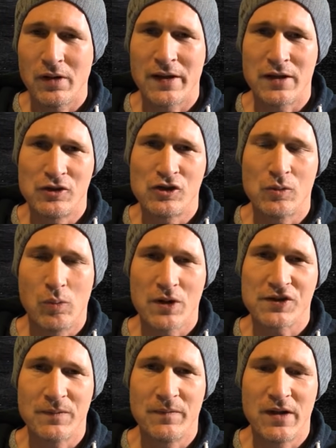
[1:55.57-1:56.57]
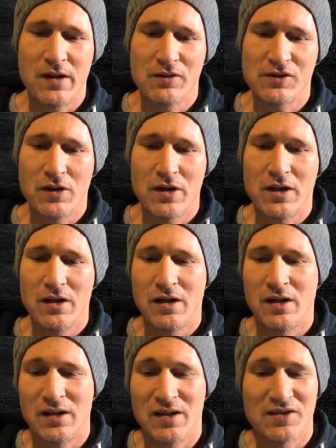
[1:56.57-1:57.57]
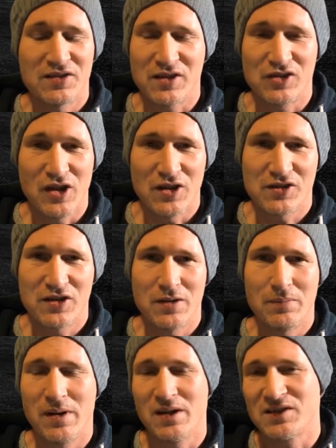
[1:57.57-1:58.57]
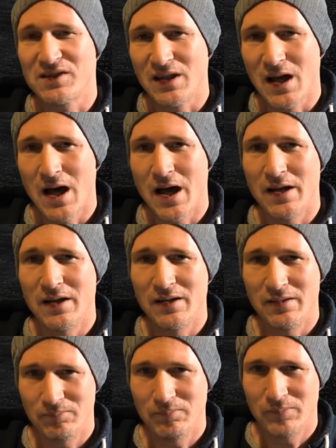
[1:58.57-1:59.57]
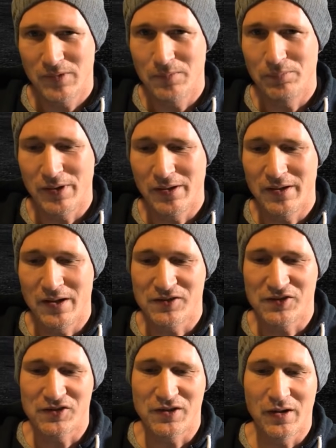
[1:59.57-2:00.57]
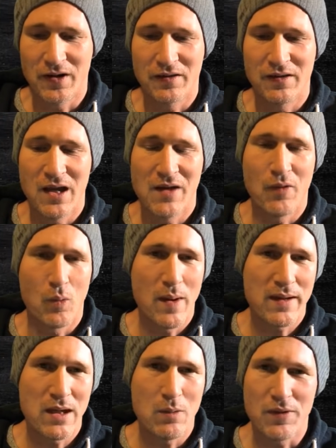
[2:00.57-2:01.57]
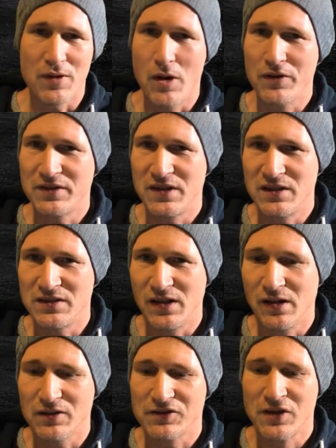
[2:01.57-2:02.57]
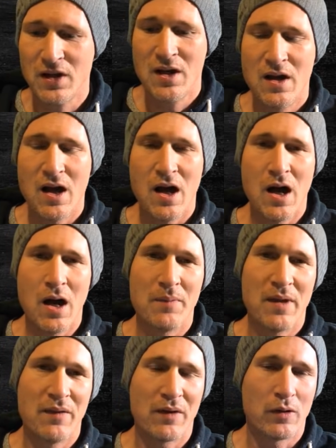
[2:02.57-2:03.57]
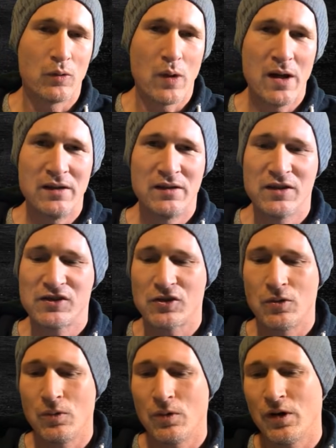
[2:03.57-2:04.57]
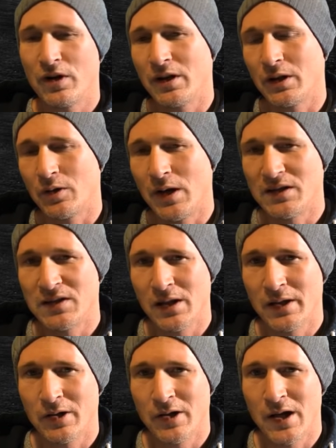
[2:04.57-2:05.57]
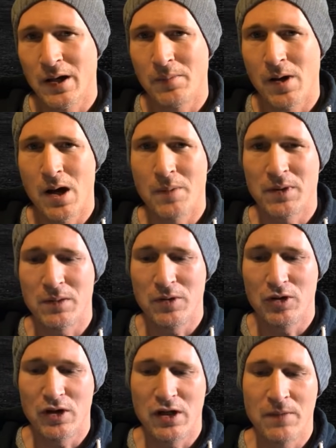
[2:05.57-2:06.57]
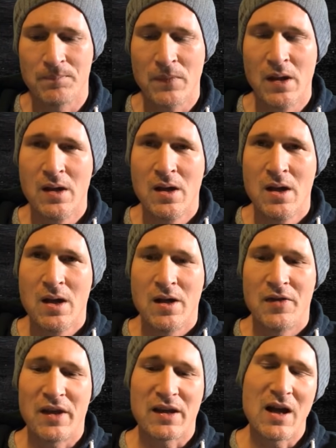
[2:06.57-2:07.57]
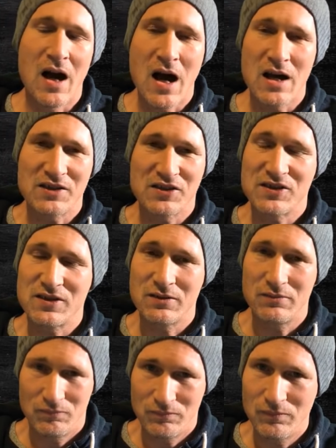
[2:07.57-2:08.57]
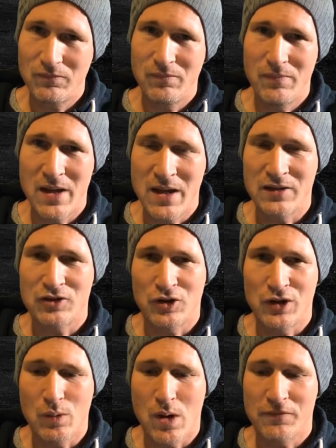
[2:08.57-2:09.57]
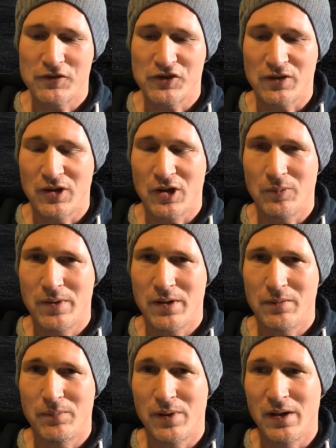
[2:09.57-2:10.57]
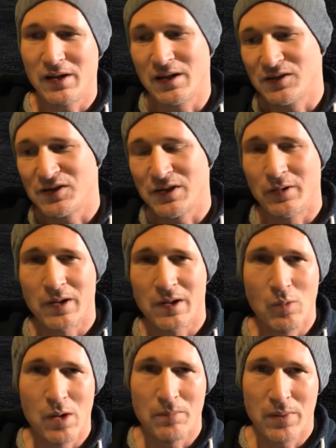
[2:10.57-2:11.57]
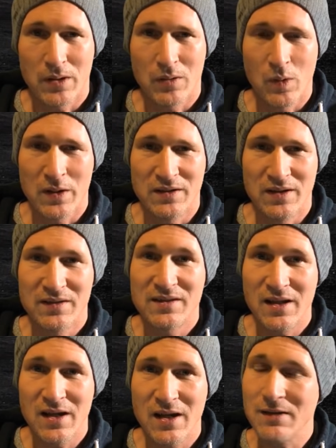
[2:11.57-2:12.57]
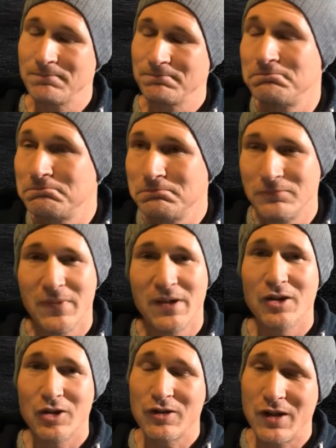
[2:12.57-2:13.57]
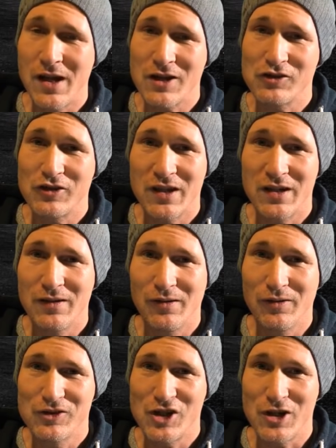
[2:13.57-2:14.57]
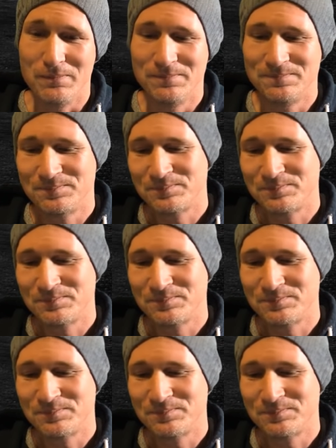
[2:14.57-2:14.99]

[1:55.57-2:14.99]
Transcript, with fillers: Like you should watch some videos on it and it is suggested, but it's not completely necessary. They have a wiki with all the details. Um, they have a great Discord and a great Telegram um, community. The cost may turn you off just a little bit, but considering what Bitcoin did today, you could actually get in a little cheap.